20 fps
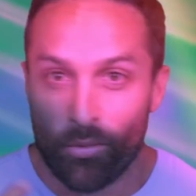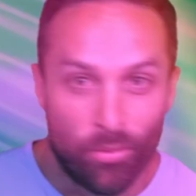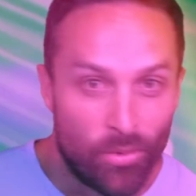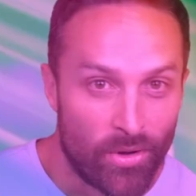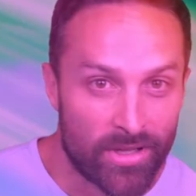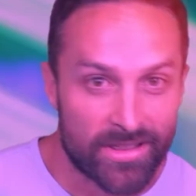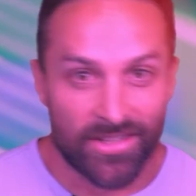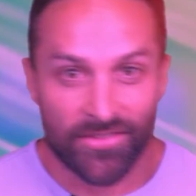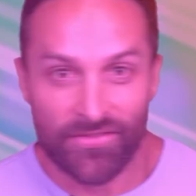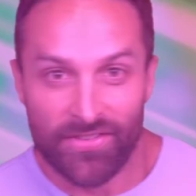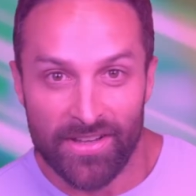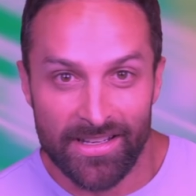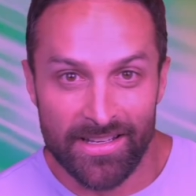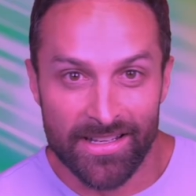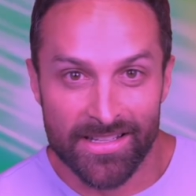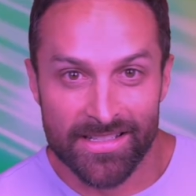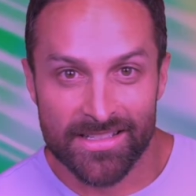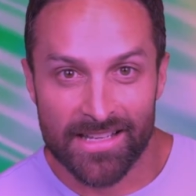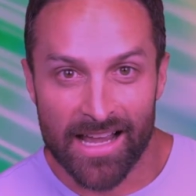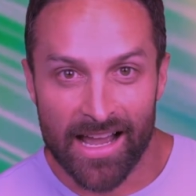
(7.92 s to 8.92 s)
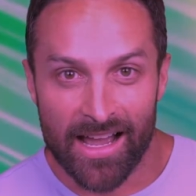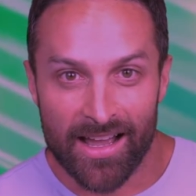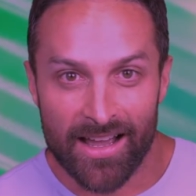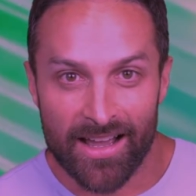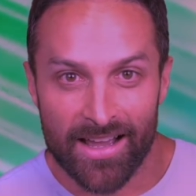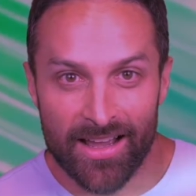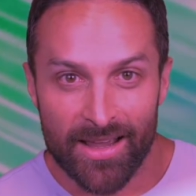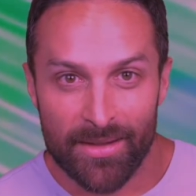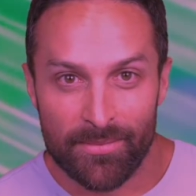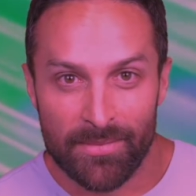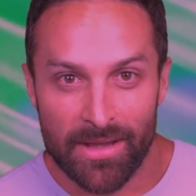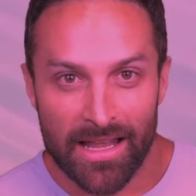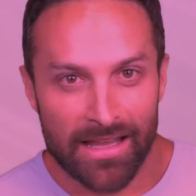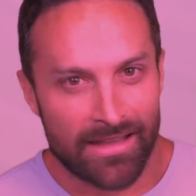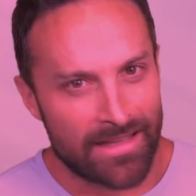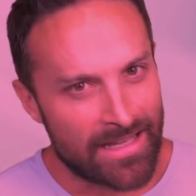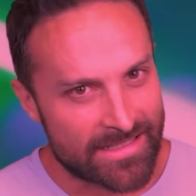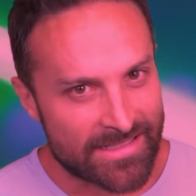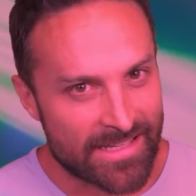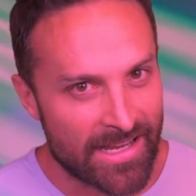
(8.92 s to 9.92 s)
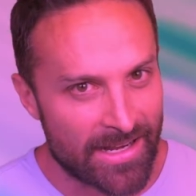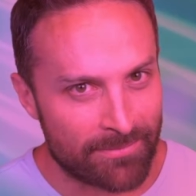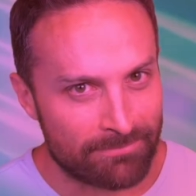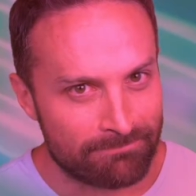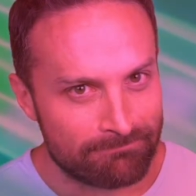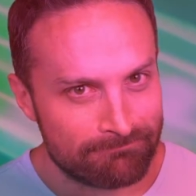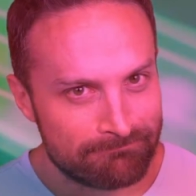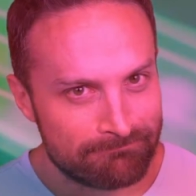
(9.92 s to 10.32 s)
What the Fitness time. Let's get them.